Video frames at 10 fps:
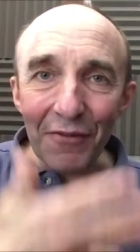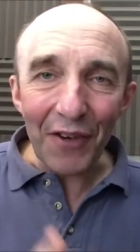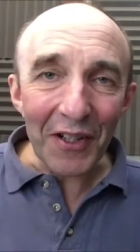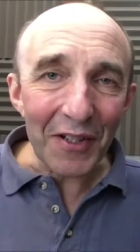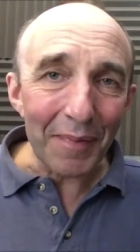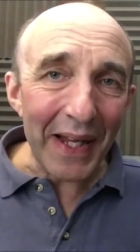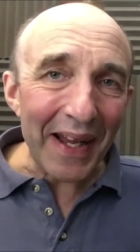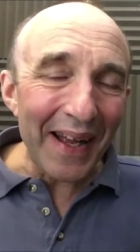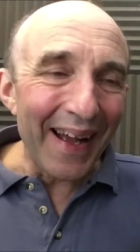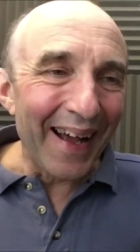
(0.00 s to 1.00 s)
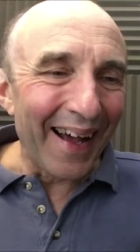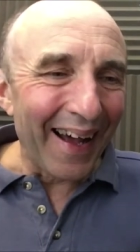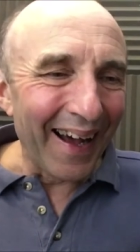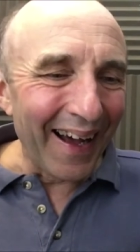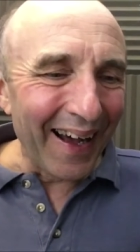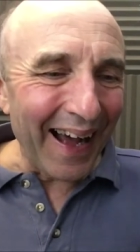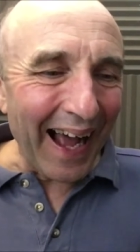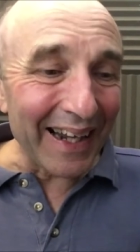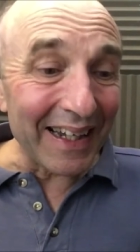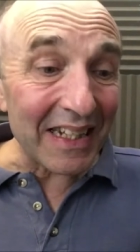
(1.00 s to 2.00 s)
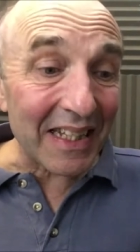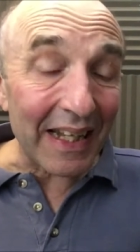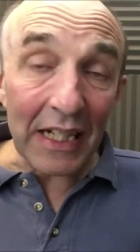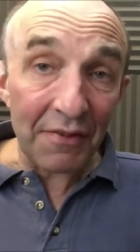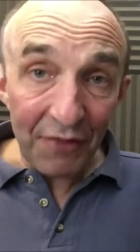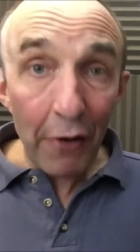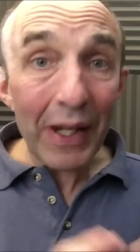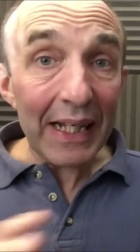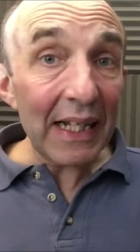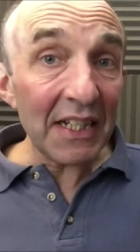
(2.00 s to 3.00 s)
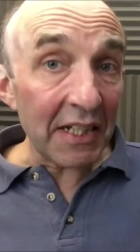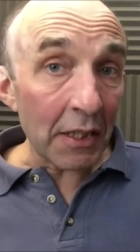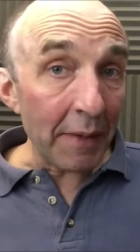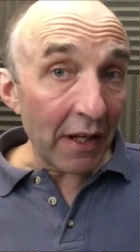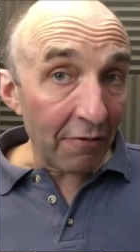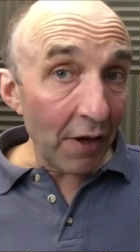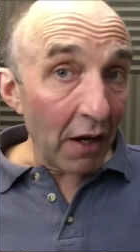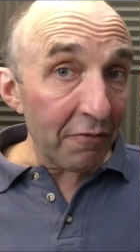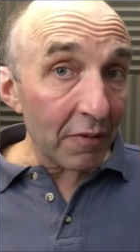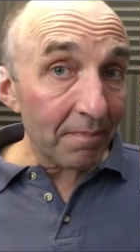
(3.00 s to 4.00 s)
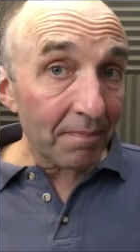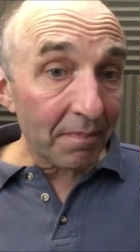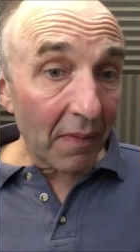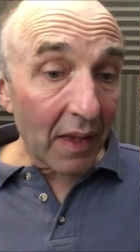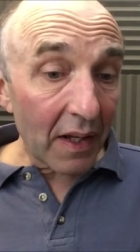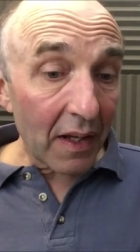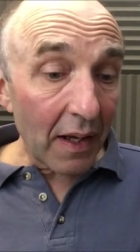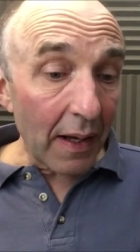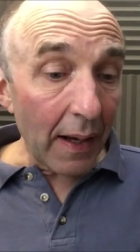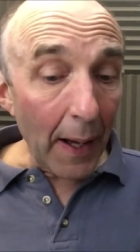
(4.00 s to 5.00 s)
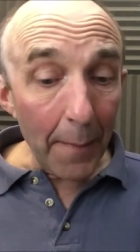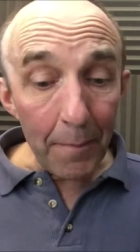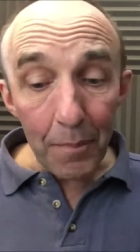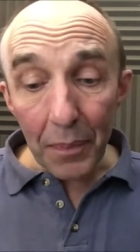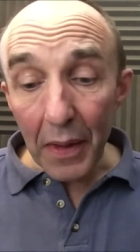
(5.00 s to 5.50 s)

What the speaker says: front of me. And it's very easy to make a fluff. And